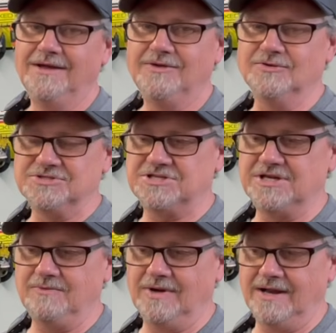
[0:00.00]
You'll
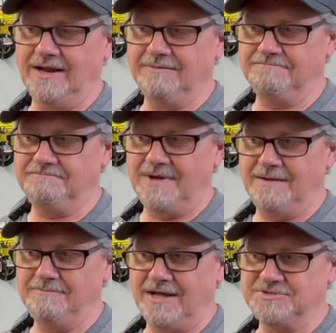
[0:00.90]
see what
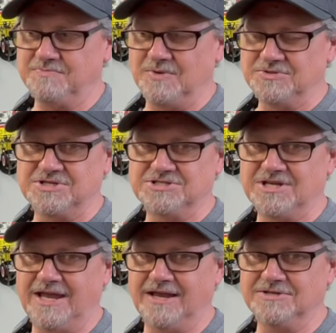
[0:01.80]
I'm not supposed to
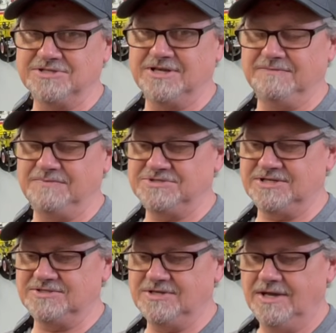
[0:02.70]
say, because Skippy
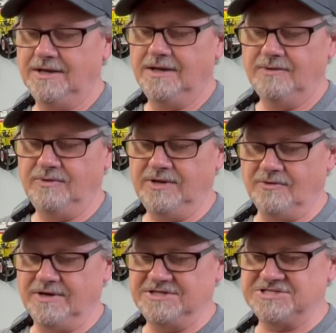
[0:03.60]
says we
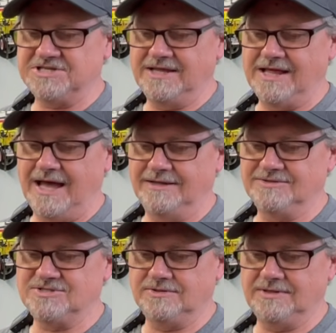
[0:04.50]
already say that,
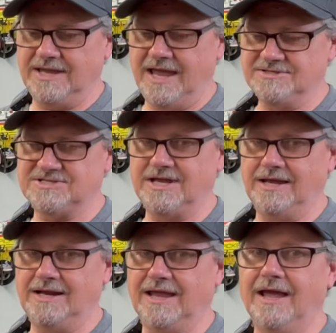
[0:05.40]
so you can't say
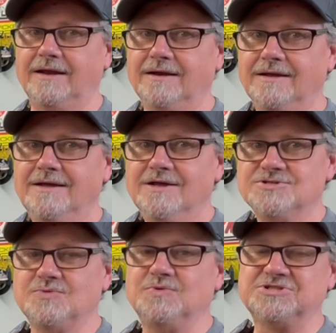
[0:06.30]
it again.
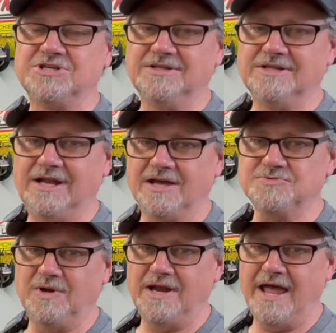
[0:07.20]
So we'll see you in the next one.